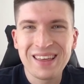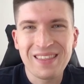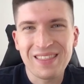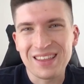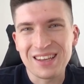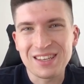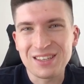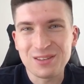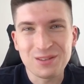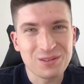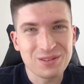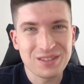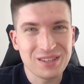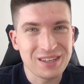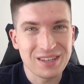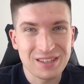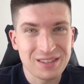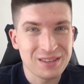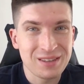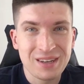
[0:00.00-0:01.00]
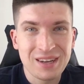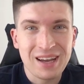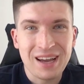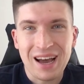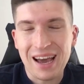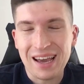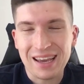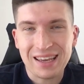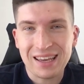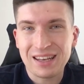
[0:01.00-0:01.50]
they use it.
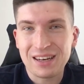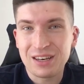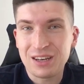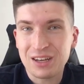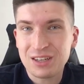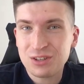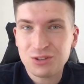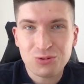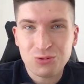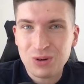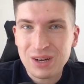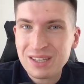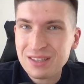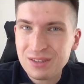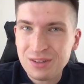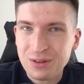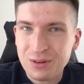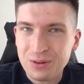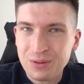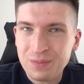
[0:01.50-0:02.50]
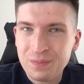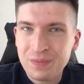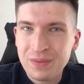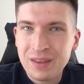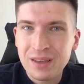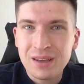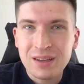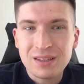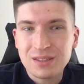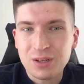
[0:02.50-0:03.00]
I cannot trust you.
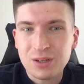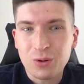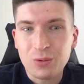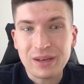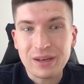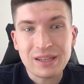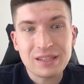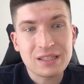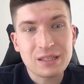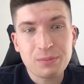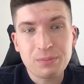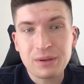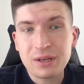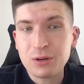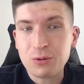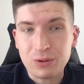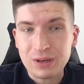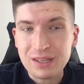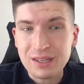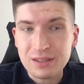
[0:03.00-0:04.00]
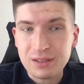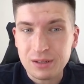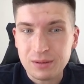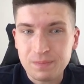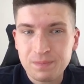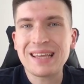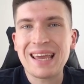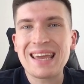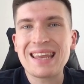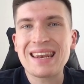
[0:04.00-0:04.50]
So it's a big
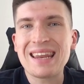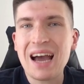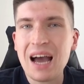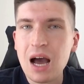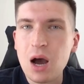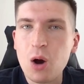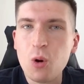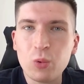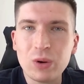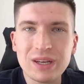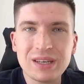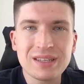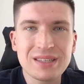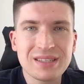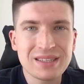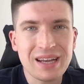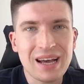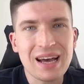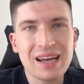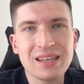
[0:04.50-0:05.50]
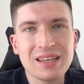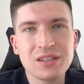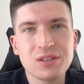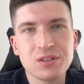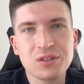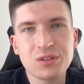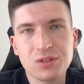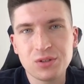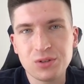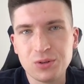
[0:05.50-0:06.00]
reason. And how we decided
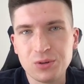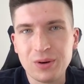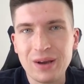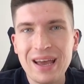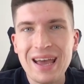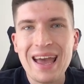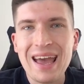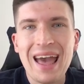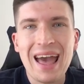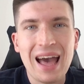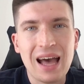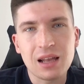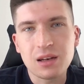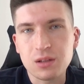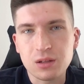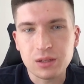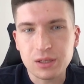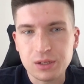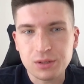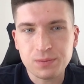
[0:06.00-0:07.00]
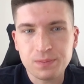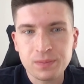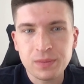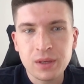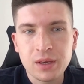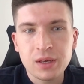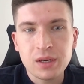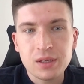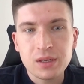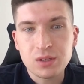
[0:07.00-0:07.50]
to handle it.
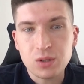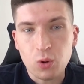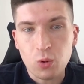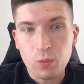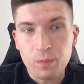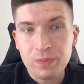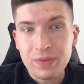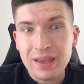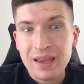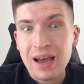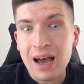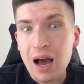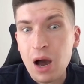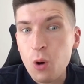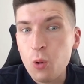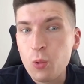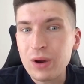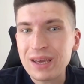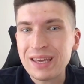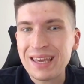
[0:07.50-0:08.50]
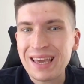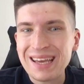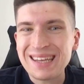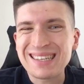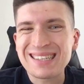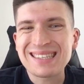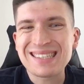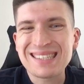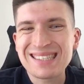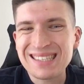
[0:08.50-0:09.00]
So how we
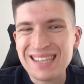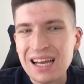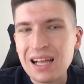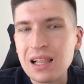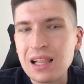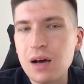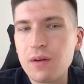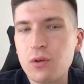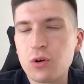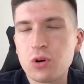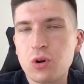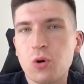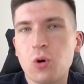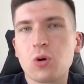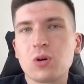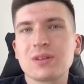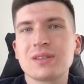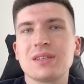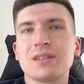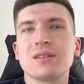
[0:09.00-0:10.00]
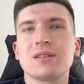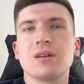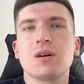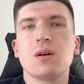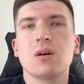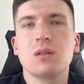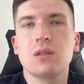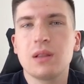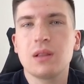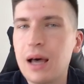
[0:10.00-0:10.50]
can sell our courses
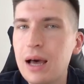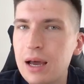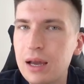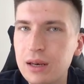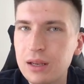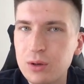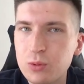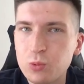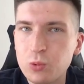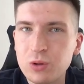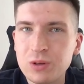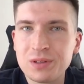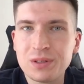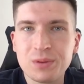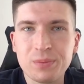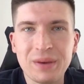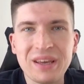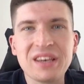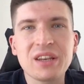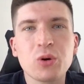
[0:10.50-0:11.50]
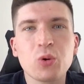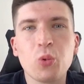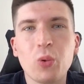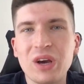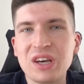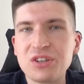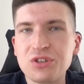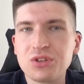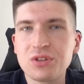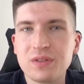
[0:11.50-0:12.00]
online, it was the main
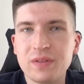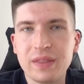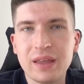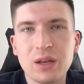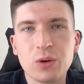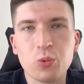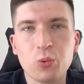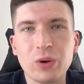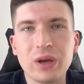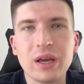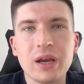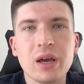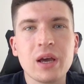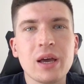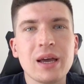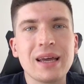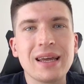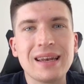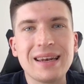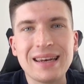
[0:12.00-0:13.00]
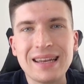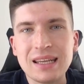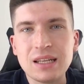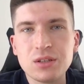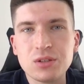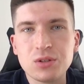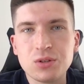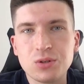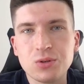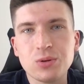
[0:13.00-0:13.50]
question that we
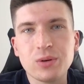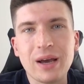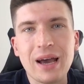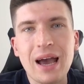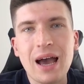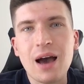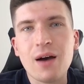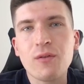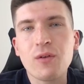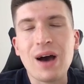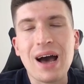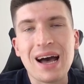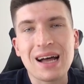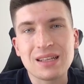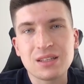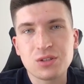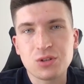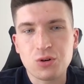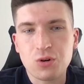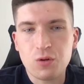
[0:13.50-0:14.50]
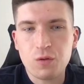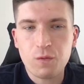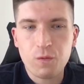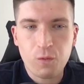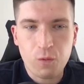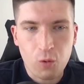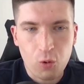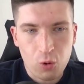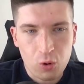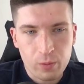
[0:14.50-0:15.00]
need to have answer
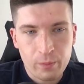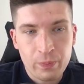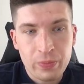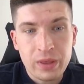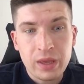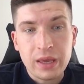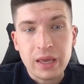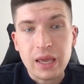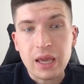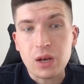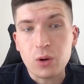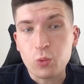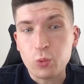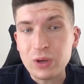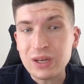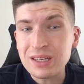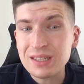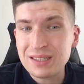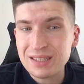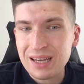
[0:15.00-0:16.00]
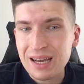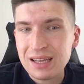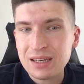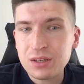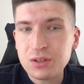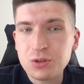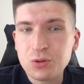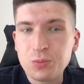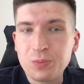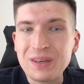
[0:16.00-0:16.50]
for. And we
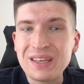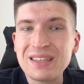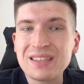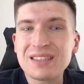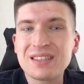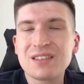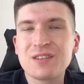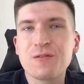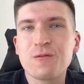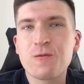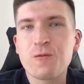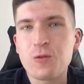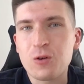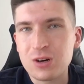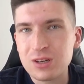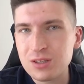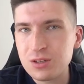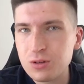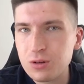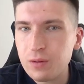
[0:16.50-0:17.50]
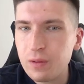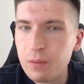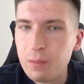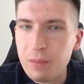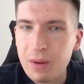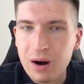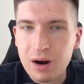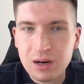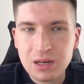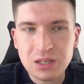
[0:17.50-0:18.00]
decided to be the first on the
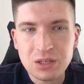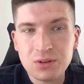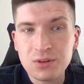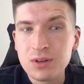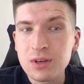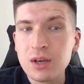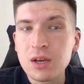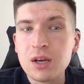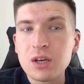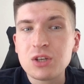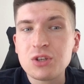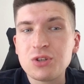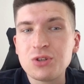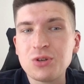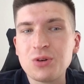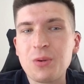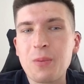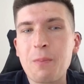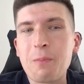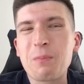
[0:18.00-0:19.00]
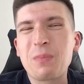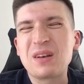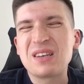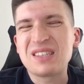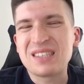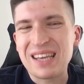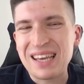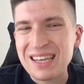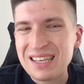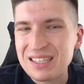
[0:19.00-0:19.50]
market to
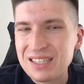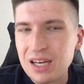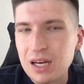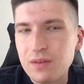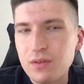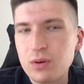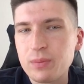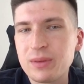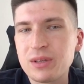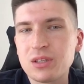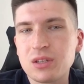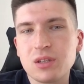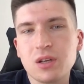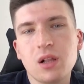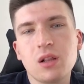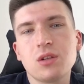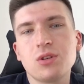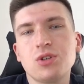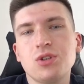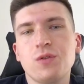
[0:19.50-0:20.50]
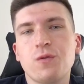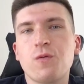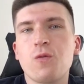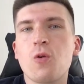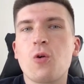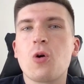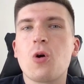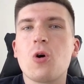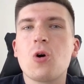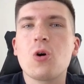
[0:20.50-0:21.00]
patent our methodology
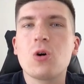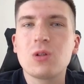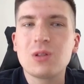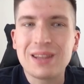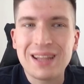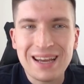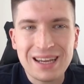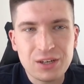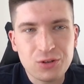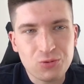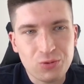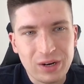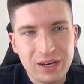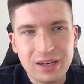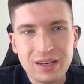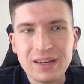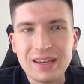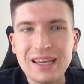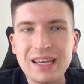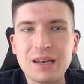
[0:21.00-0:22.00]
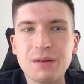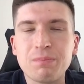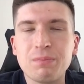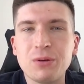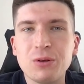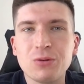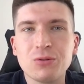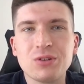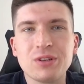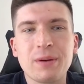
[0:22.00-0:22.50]
for online trading in
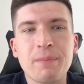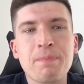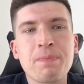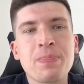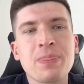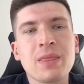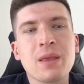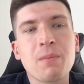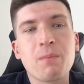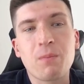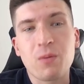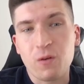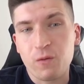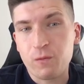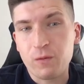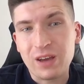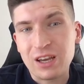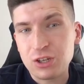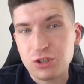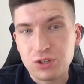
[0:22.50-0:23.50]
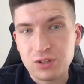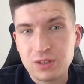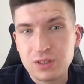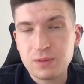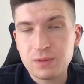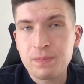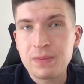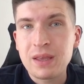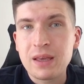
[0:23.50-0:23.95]
beauty professions.